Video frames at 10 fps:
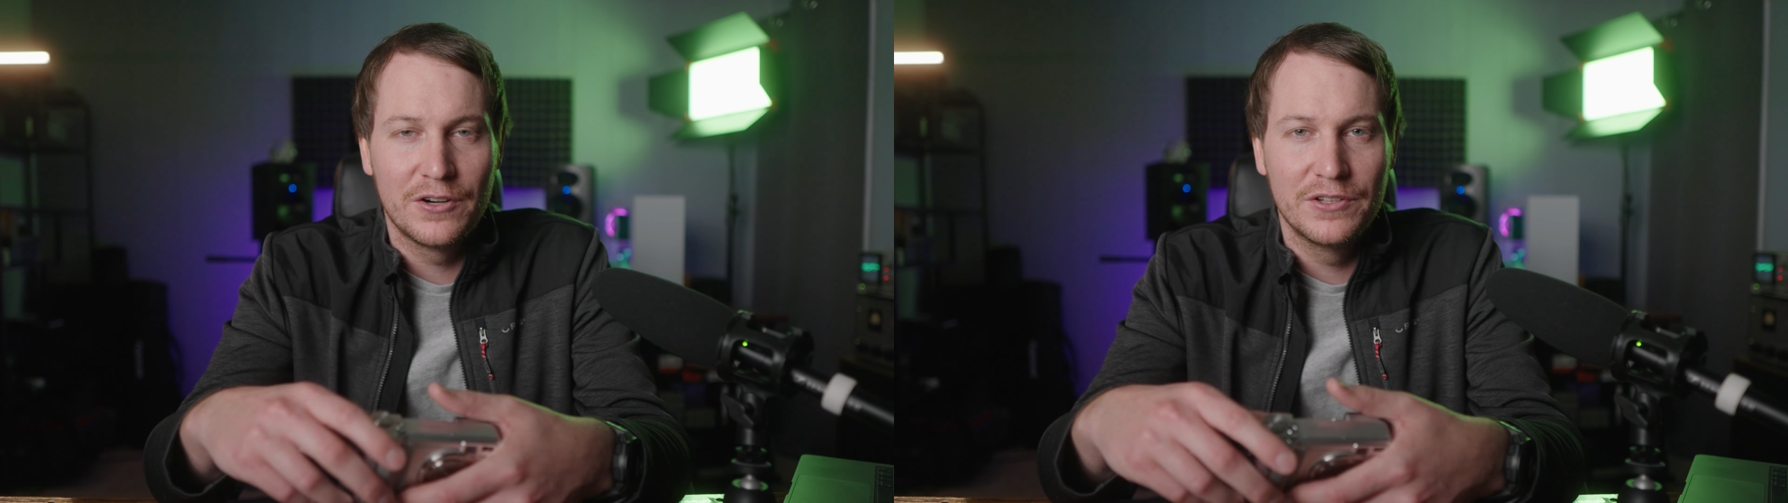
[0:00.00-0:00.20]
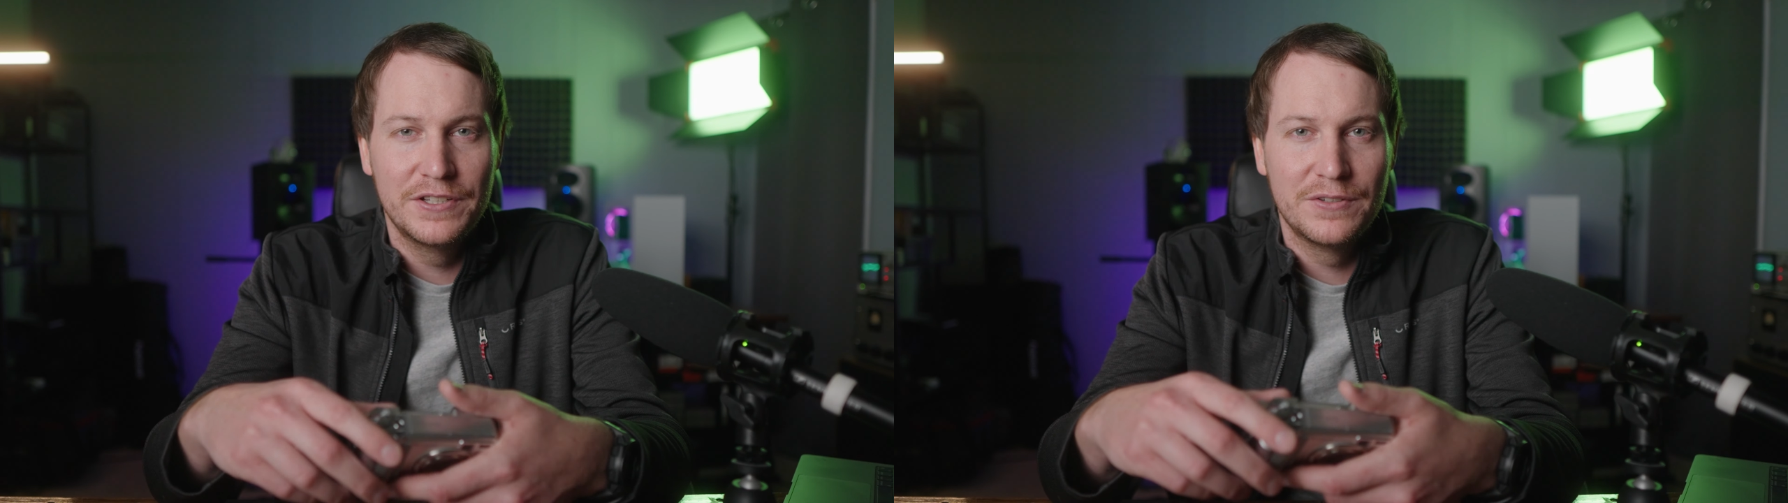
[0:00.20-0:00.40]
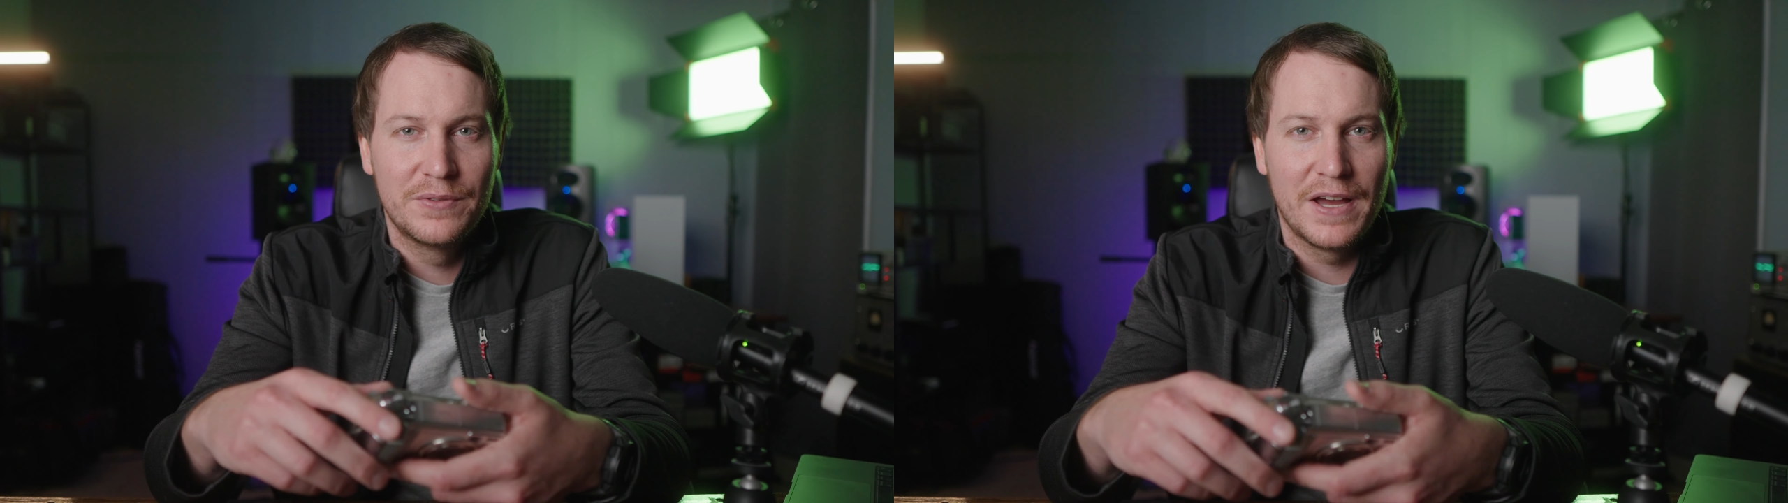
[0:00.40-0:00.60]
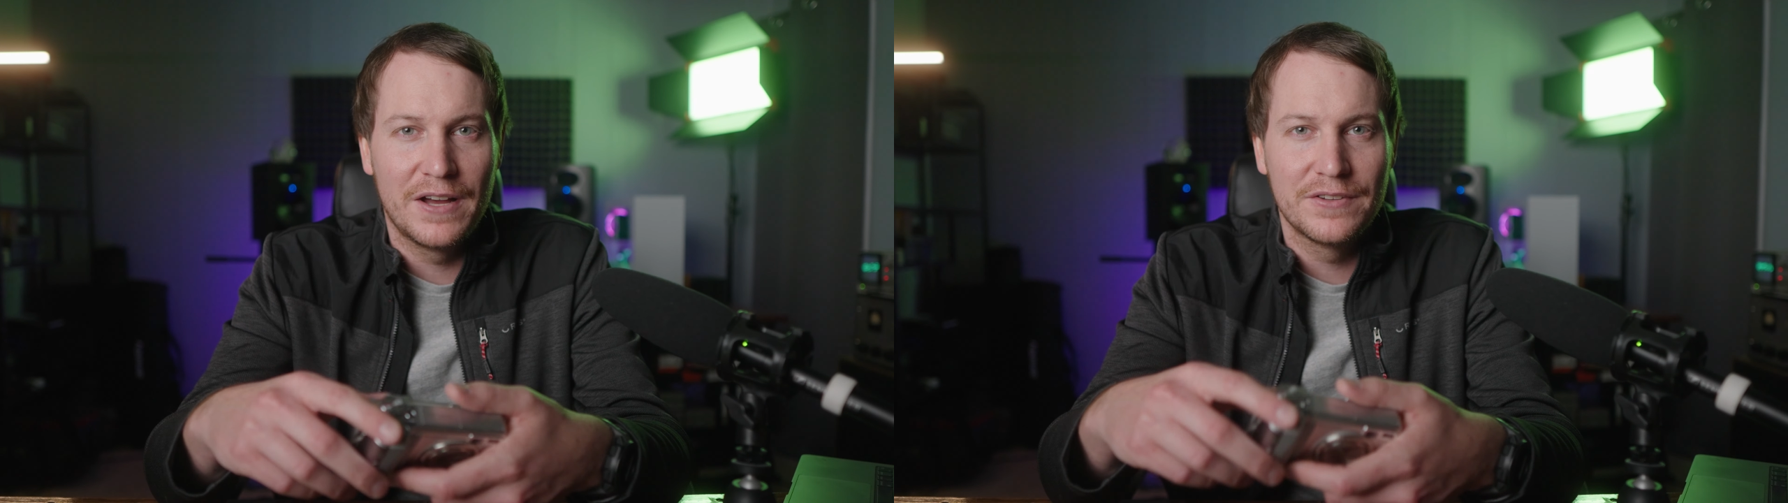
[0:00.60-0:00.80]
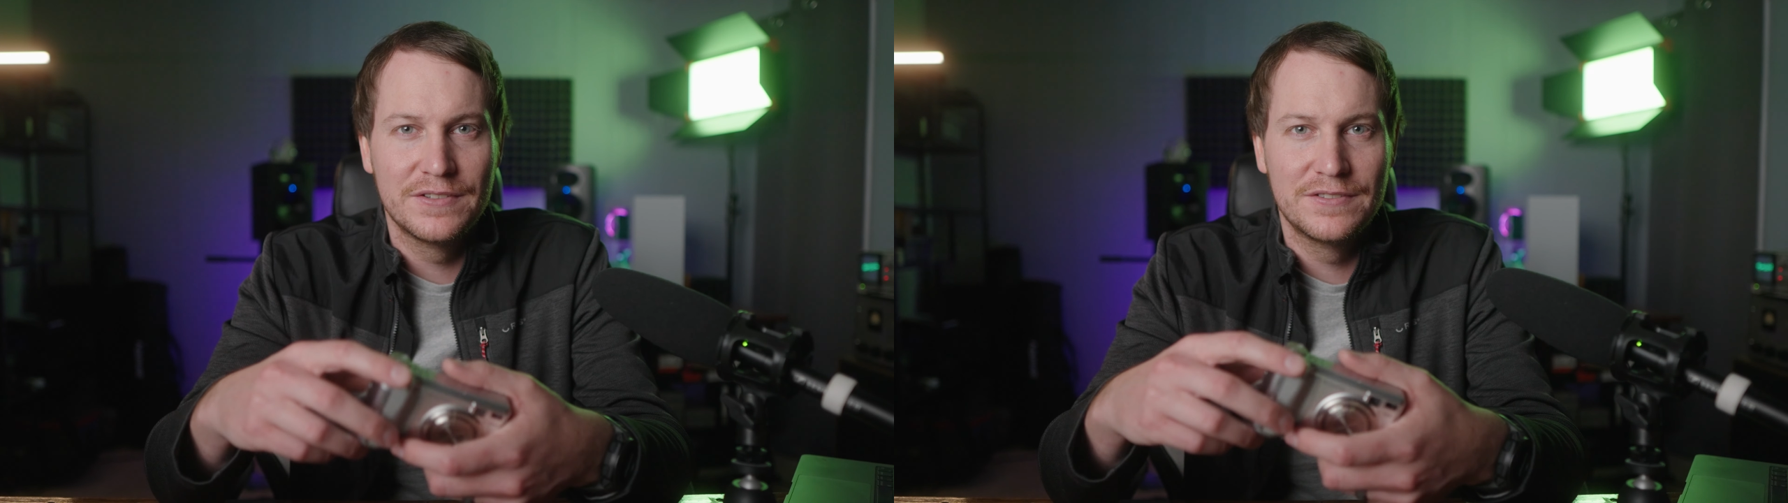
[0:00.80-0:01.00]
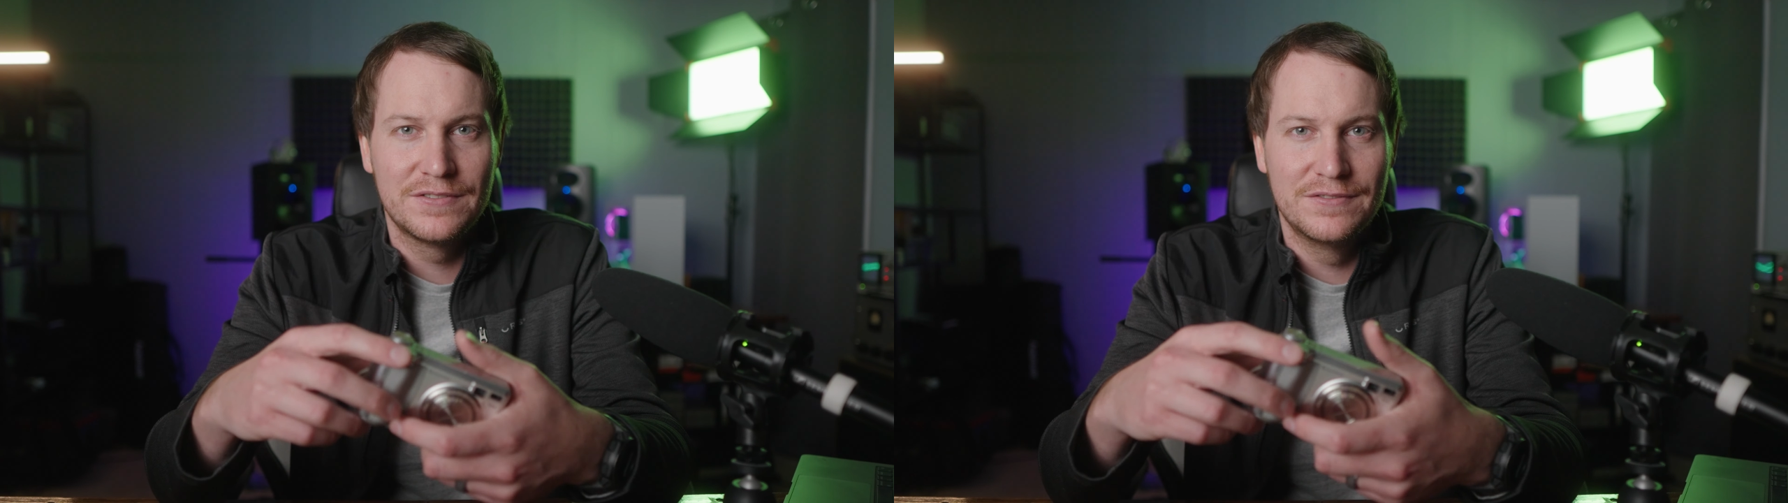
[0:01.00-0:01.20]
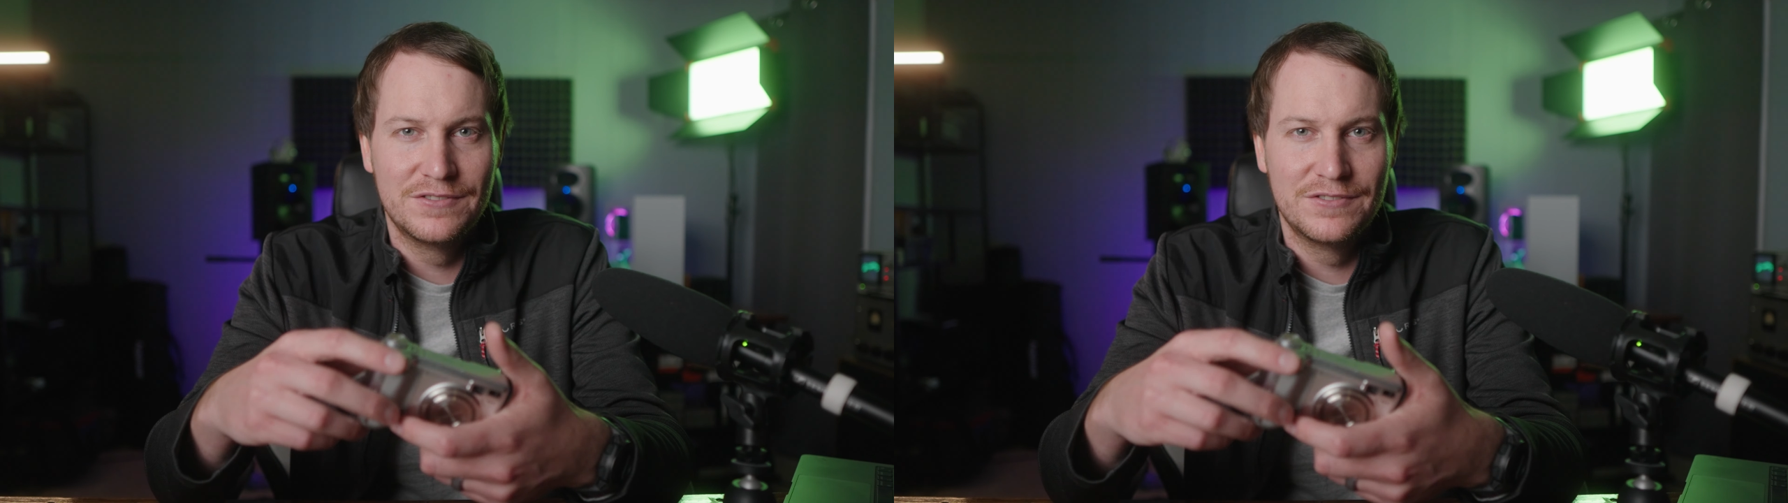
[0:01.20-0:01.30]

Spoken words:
early 2000s